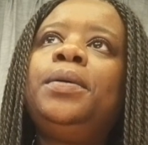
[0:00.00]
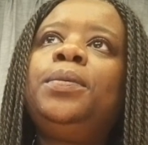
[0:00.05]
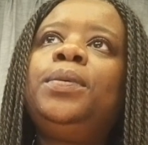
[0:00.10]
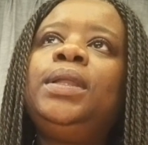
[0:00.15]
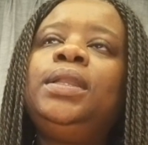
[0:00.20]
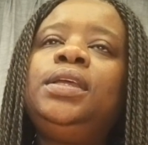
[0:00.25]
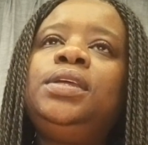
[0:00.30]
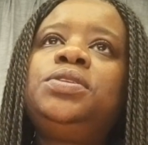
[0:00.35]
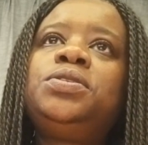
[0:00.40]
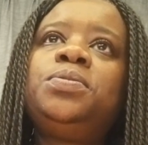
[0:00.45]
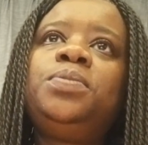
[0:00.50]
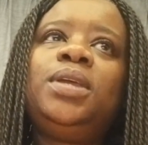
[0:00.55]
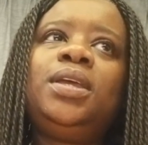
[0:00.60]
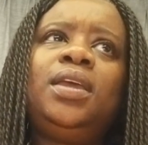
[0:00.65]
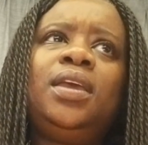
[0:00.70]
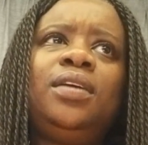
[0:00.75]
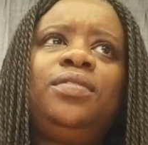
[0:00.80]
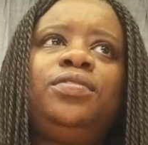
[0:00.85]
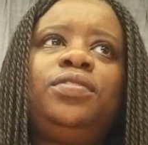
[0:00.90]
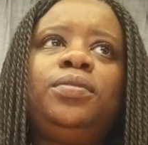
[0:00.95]
We need to be
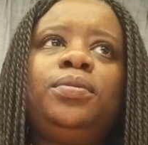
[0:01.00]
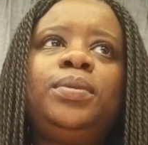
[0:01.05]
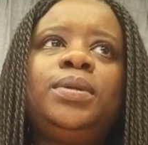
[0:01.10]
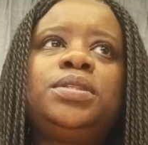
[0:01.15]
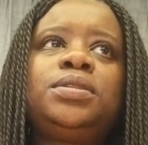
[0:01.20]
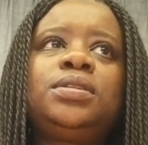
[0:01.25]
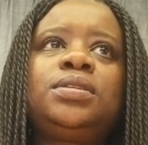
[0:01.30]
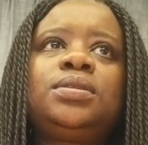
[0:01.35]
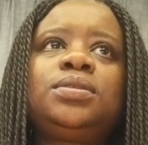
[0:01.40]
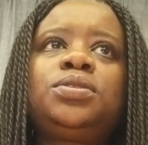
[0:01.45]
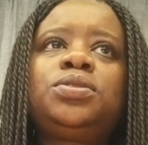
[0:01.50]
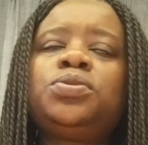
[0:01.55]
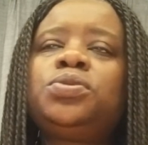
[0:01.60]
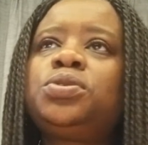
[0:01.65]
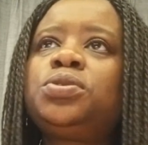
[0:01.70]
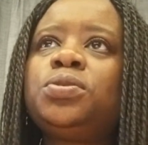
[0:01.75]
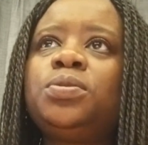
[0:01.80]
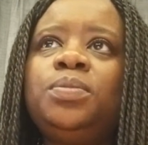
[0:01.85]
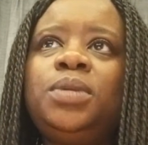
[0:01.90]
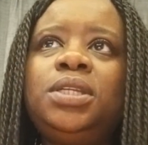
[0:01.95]
careful with
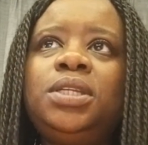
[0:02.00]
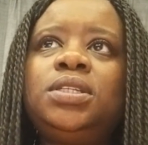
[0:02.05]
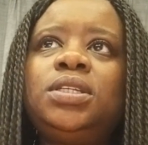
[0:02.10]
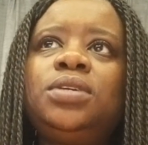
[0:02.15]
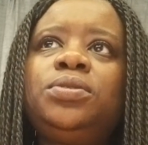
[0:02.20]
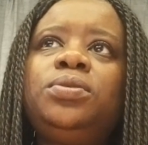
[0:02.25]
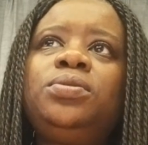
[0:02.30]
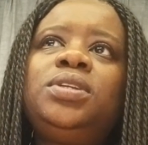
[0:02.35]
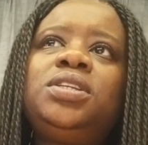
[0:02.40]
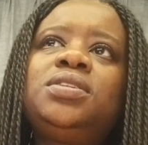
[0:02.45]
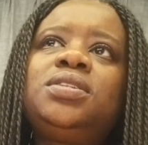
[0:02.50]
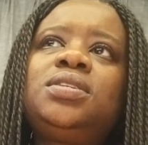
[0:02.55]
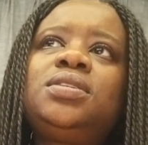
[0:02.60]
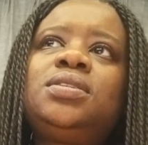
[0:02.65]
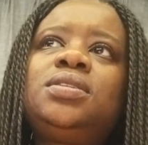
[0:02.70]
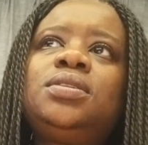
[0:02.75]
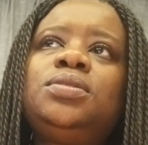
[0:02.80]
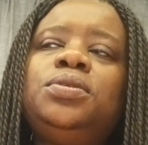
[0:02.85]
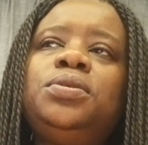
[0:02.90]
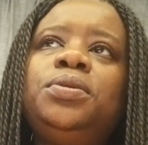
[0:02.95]
social media, or
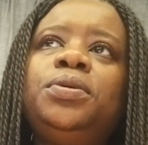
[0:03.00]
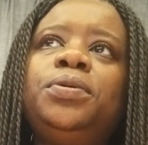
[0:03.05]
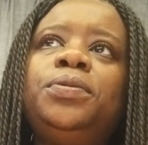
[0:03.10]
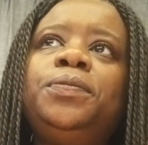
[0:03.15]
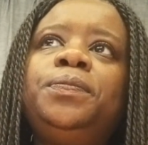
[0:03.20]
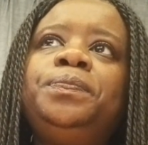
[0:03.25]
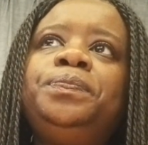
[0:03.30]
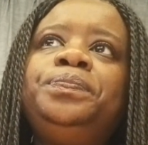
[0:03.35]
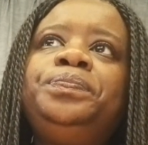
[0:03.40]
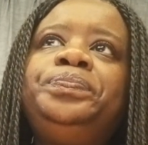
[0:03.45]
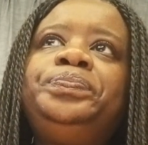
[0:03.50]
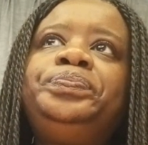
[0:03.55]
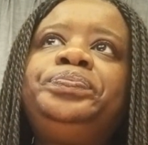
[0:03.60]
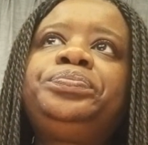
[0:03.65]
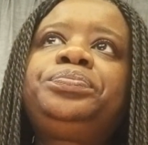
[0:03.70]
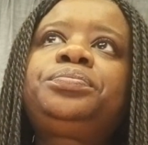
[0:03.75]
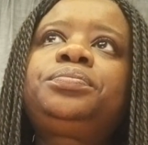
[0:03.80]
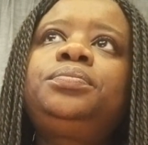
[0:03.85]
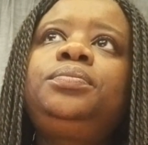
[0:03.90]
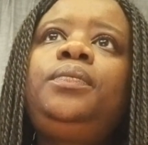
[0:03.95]
just, you know,
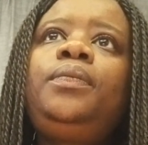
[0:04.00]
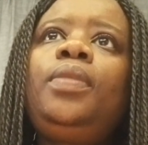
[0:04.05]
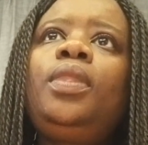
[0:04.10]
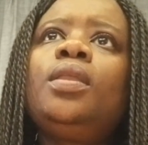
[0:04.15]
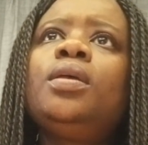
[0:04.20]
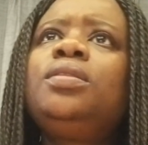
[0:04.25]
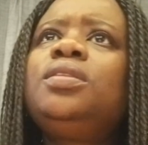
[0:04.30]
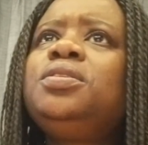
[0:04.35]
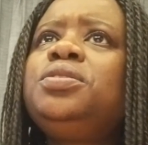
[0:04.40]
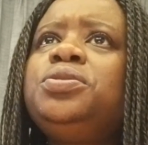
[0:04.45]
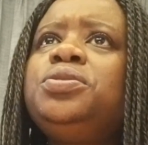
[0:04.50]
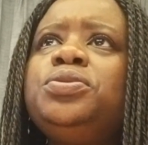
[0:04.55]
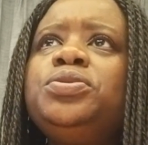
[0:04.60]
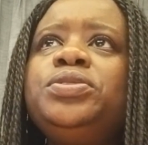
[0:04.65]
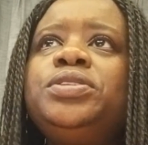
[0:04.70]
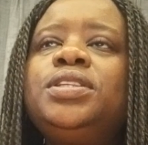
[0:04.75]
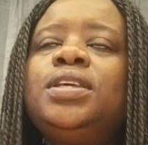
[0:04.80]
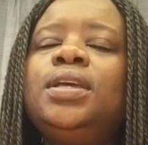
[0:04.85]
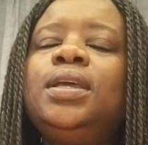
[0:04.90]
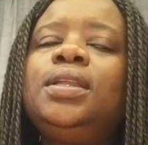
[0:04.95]
the
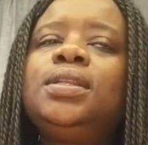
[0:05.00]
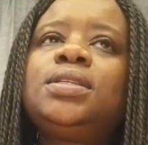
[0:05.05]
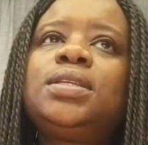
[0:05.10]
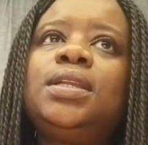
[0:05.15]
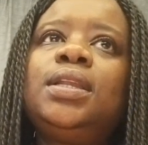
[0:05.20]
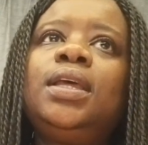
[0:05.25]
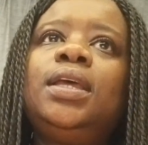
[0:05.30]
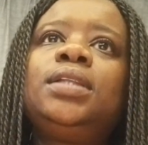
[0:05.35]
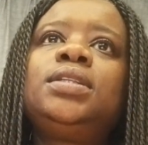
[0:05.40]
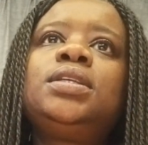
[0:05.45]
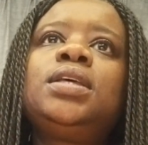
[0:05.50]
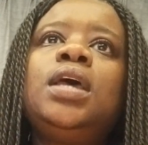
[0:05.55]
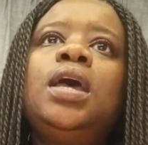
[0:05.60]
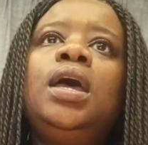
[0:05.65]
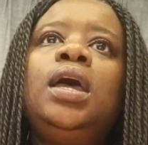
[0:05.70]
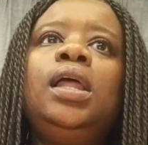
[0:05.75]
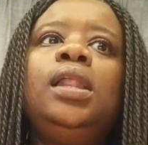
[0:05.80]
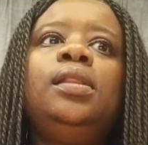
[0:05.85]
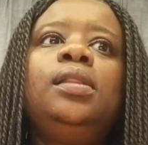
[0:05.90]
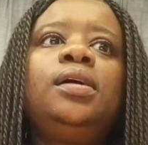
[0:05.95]
news, the internet.
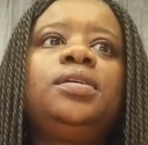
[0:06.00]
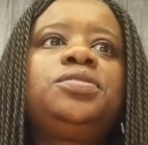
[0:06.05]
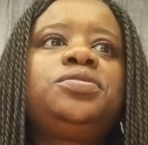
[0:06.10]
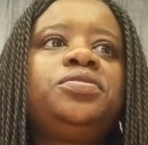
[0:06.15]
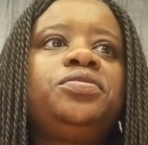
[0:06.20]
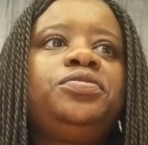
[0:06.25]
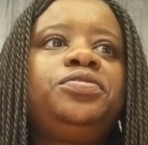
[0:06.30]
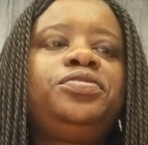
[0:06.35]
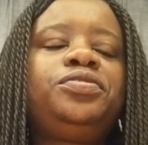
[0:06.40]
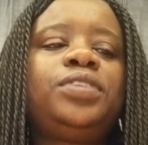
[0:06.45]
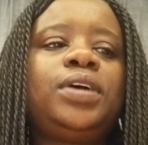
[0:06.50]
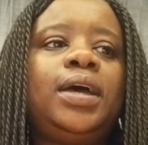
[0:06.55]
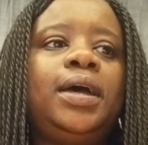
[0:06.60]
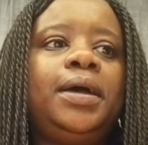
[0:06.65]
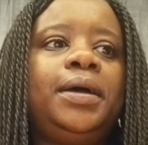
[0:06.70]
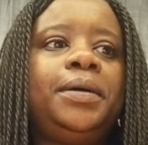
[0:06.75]
Lots of